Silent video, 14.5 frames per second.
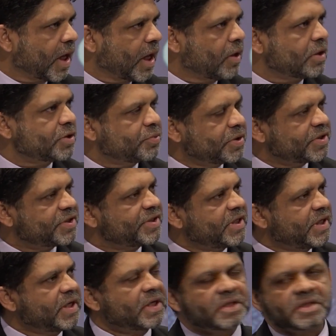And as we're
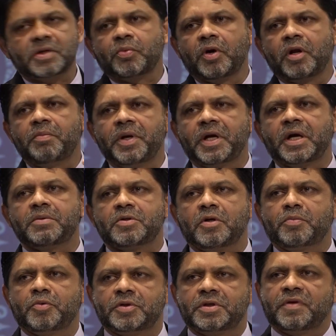seeing, as the world becomes a
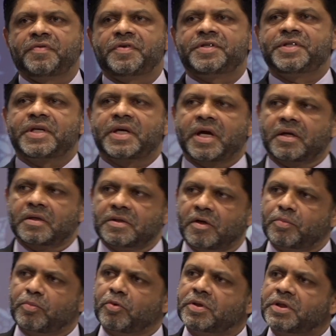lot more sophisticated, there's a
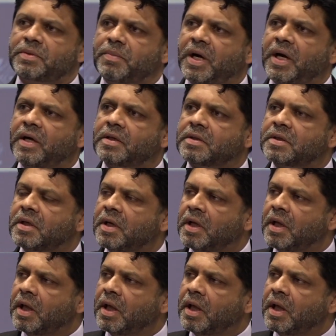lot more demand,